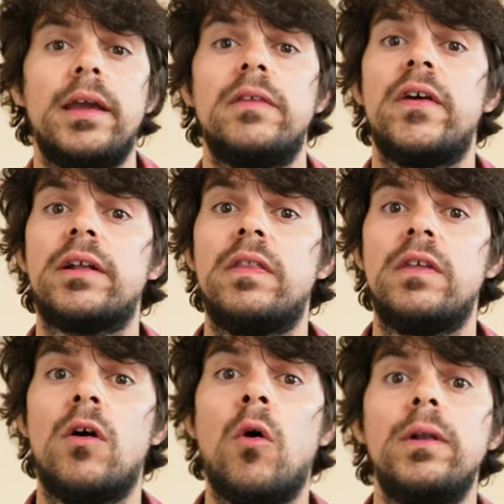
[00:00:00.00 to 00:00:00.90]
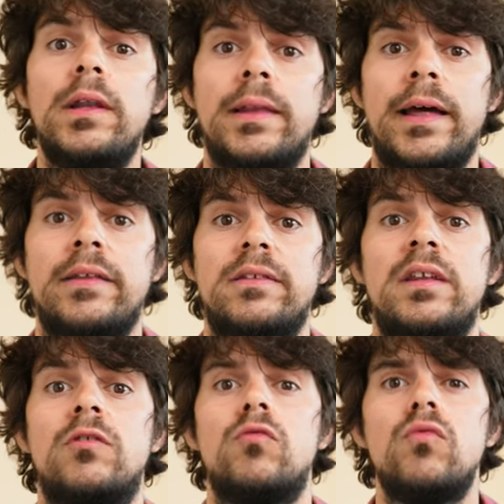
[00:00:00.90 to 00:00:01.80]
In fact, the only lens
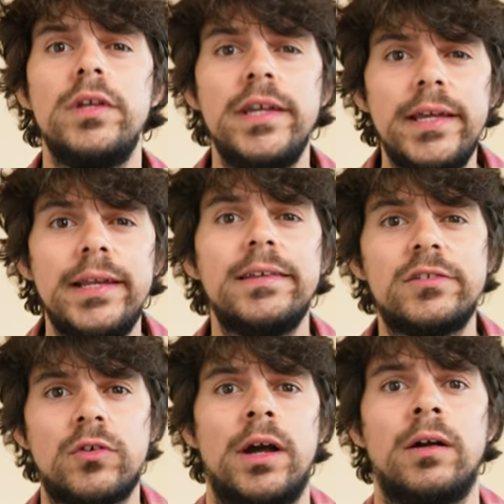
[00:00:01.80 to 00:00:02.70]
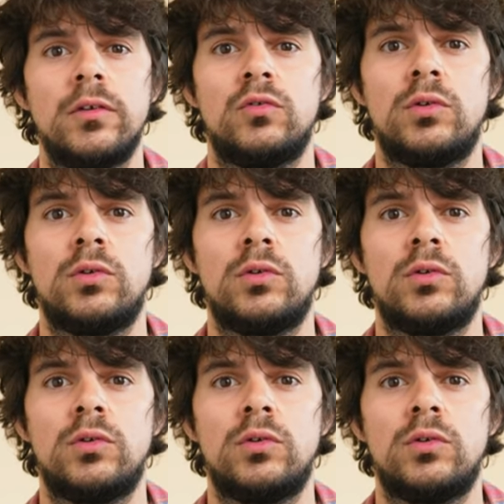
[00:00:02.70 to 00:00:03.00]
that really struggles